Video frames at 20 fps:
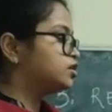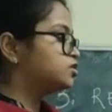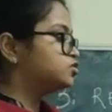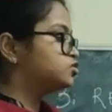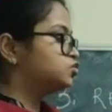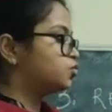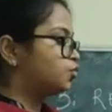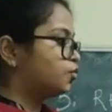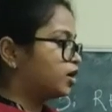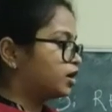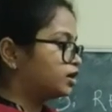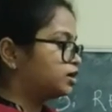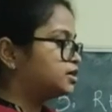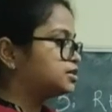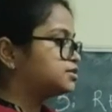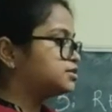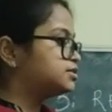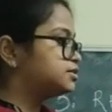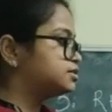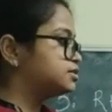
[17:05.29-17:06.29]
So what
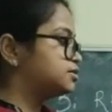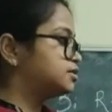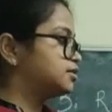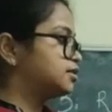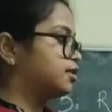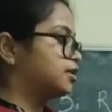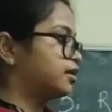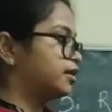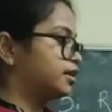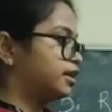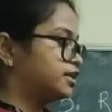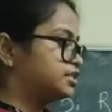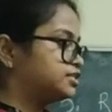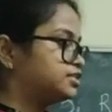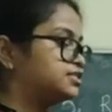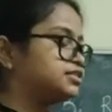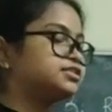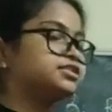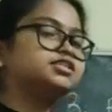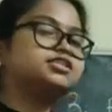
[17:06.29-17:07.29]
does
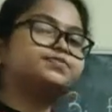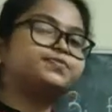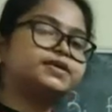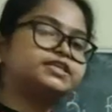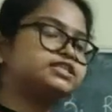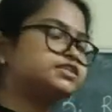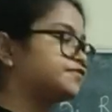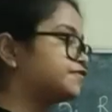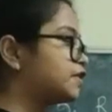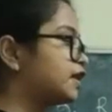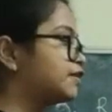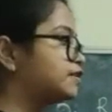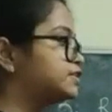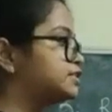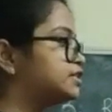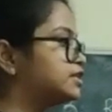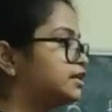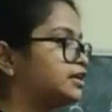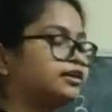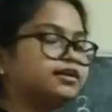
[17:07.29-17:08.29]
register specify as
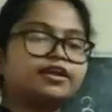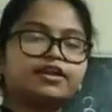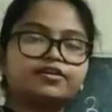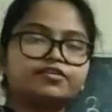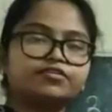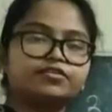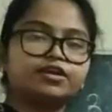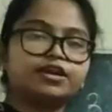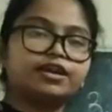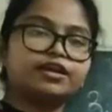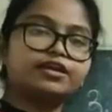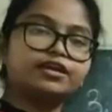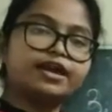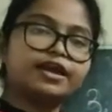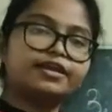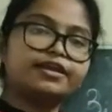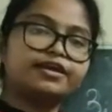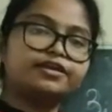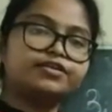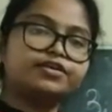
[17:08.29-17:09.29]
an
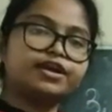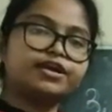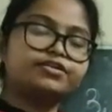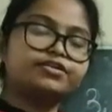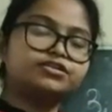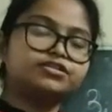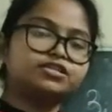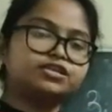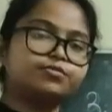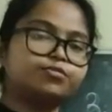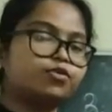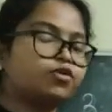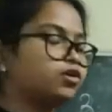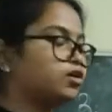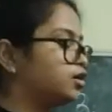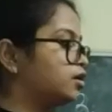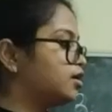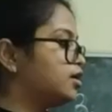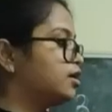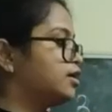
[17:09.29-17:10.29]
indirect addressing mode?
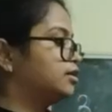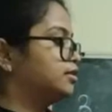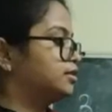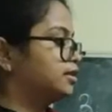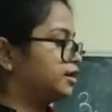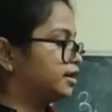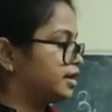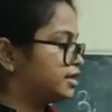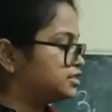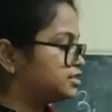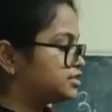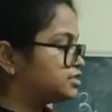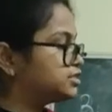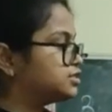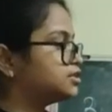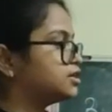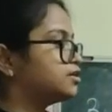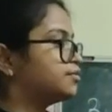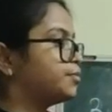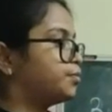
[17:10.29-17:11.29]
The
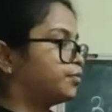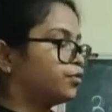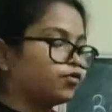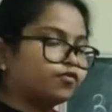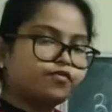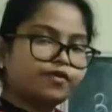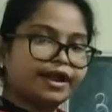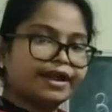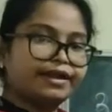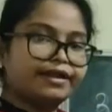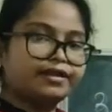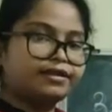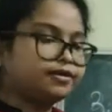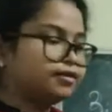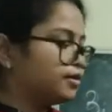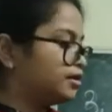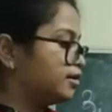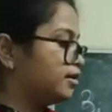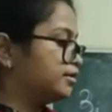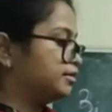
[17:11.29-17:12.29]
register provide
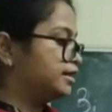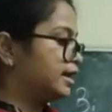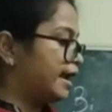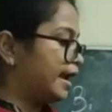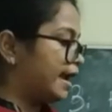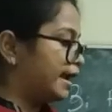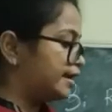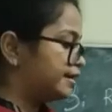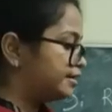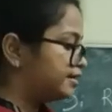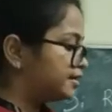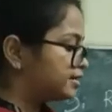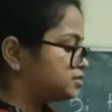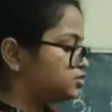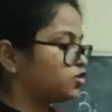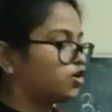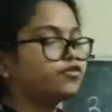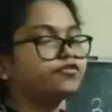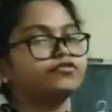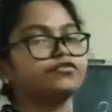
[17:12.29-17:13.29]
the address
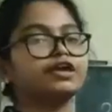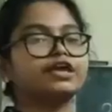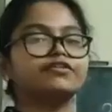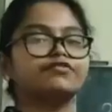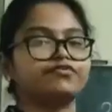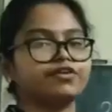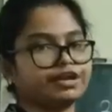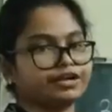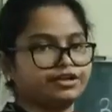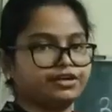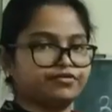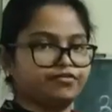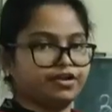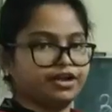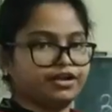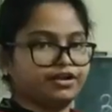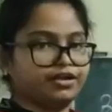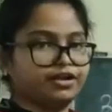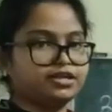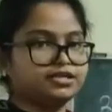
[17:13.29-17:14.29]
of effective
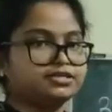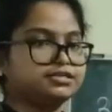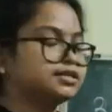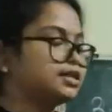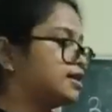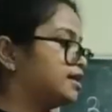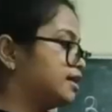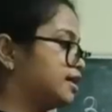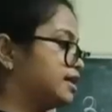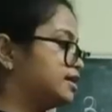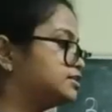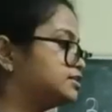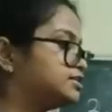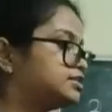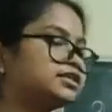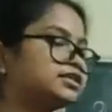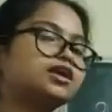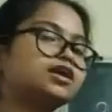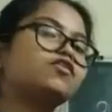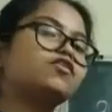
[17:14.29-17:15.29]
address
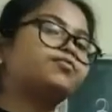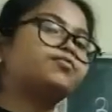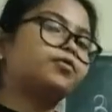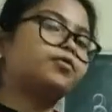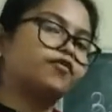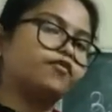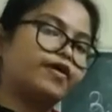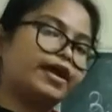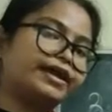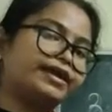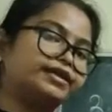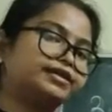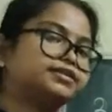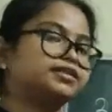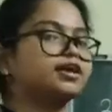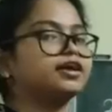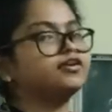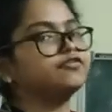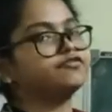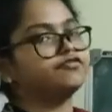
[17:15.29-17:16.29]
instead of providing
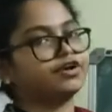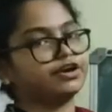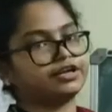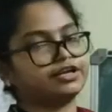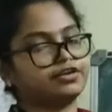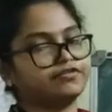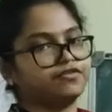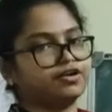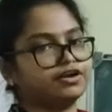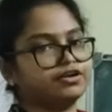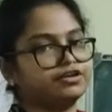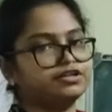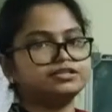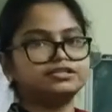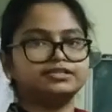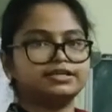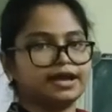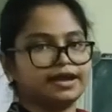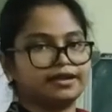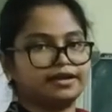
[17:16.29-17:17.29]
the effective
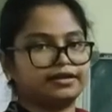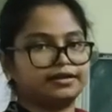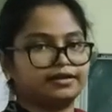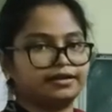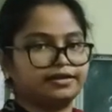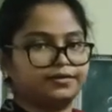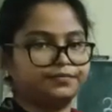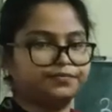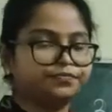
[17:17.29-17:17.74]
address directly.